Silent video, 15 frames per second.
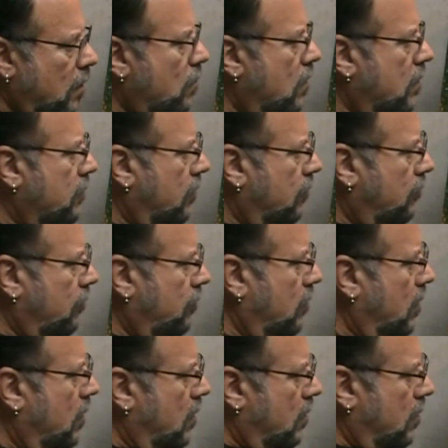want this,
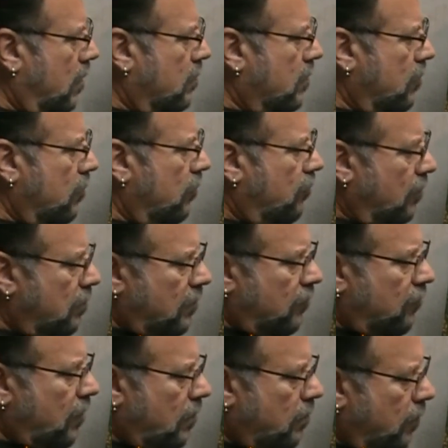I'm going to do something
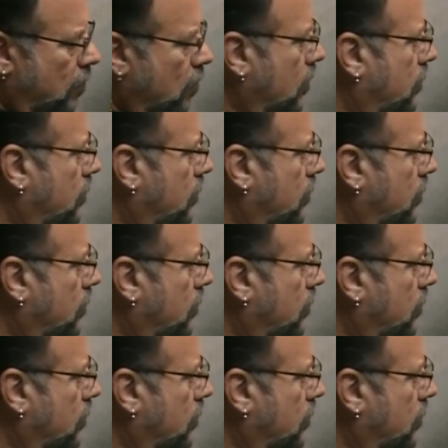separate with